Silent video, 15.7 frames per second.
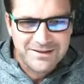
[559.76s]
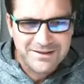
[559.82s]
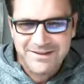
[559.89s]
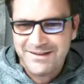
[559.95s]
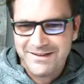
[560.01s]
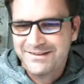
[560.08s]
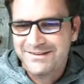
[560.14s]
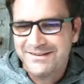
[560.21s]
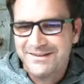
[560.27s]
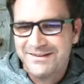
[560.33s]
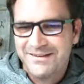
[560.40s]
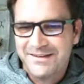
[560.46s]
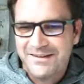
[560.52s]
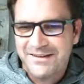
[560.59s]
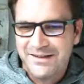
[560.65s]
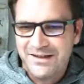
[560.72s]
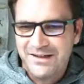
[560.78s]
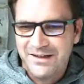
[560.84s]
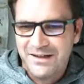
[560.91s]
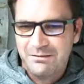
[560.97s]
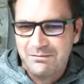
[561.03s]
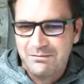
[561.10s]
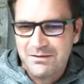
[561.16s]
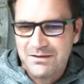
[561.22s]
again.
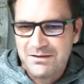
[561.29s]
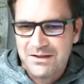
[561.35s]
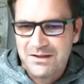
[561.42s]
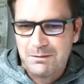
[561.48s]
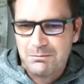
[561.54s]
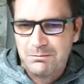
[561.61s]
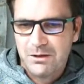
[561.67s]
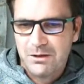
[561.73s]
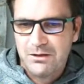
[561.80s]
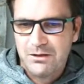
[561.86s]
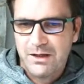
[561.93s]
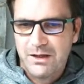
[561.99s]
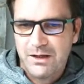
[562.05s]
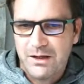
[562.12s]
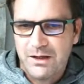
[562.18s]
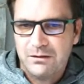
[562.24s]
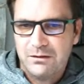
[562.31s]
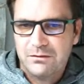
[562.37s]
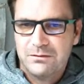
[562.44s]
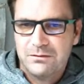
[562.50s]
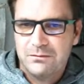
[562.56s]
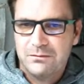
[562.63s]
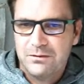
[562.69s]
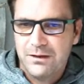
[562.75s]
It says upload thumbnail,
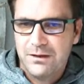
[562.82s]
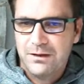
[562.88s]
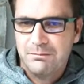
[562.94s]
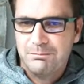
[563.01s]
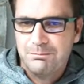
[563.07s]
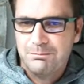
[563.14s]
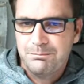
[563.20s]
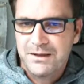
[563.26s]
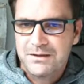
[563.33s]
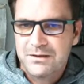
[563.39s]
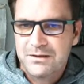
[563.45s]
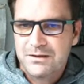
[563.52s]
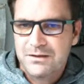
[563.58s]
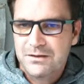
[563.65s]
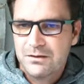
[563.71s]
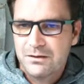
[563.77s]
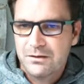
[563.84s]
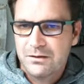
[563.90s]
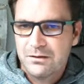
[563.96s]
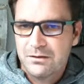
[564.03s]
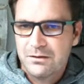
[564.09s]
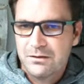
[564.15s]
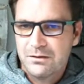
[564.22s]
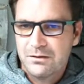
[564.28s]
pics.
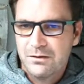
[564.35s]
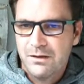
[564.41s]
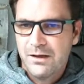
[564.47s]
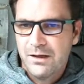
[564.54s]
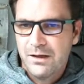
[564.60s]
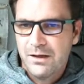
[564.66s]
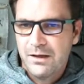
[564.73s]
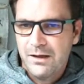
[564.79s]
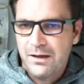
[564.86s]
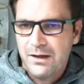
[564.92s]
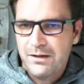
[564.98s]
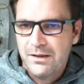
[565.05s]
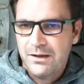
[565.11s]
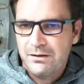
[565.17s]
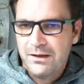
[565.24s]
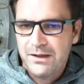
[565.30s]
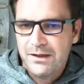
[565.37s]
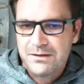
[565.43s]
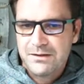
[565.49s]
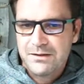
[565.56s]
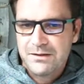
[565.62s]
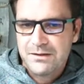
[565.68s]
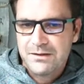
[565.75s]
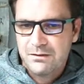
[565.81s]
And there it
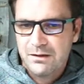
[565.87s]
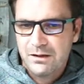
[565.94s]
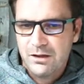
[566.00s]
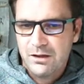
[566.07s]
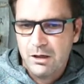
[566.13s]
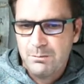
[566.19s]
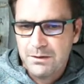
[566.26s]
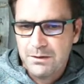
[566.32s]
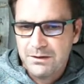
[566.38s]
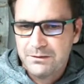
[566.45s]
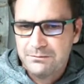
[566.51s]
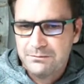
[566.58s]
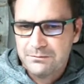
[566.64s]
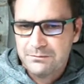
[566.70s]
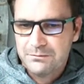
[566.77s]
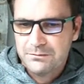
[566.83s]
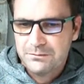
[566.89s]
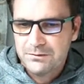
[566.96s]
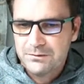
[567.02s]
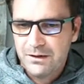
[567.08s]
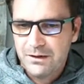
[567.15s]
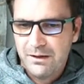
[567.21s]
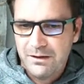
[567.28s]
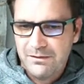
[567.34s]
is. Open.
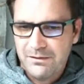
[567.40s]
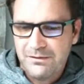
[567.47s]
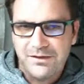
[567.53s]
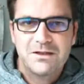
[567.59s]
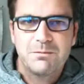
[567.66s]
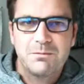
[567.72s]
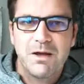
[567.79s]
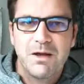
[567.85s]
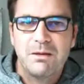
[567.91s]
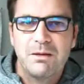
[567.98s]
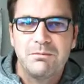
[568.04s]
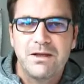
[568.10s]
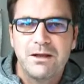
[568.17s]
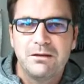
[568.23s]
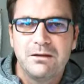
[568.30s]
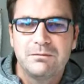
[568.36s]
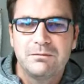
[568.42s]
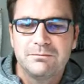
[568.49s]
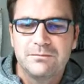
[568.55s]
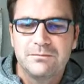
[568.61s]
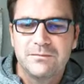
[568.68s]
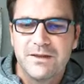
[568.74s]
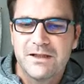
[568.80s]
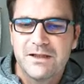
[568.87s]
That's my thumbnail.
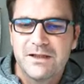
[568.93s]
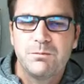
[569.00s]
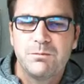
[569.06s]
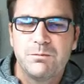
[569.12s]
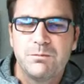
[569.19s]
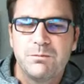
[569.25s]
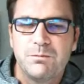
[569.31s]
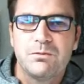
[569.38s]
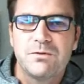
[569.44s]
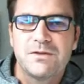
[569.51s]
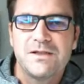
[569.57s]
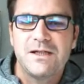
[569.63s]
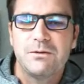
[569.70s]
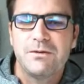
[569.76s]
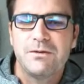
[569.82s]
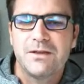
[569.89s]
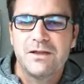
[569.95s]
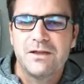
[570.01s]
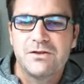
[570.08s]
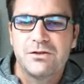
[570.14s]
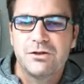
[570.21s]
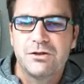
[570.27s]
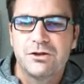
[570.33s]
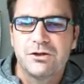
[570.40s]
And that's what people will see when they
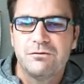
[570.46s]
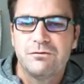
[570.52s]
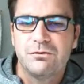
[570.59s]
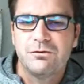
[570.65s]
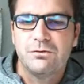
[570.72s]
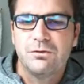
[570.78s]
search for